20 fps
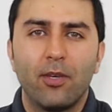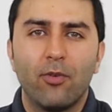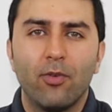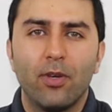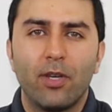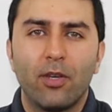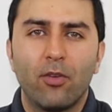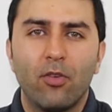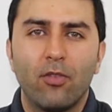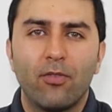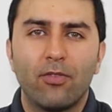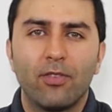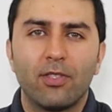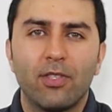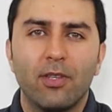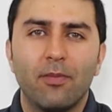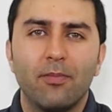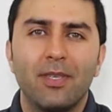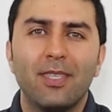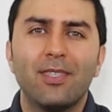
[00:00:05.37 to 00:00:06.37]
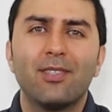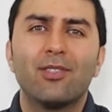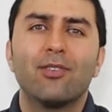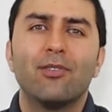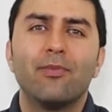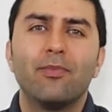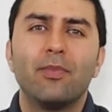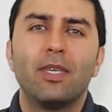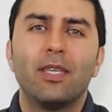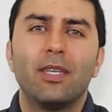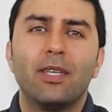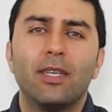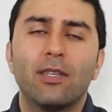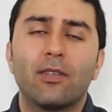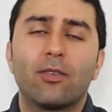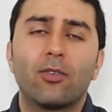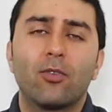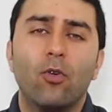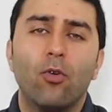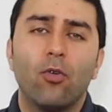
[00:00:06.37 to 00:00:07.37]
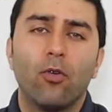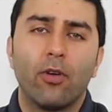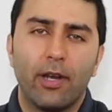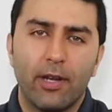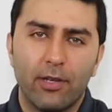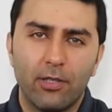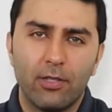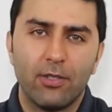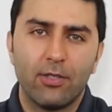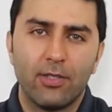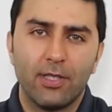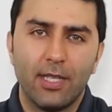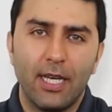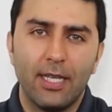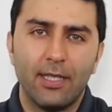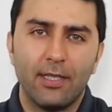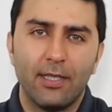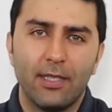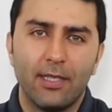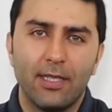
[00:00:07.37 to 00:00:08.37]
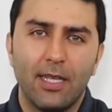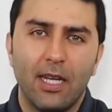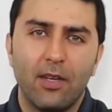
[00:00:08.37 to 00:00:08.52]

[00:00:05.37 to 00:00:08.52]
going over some intermediate core exercises.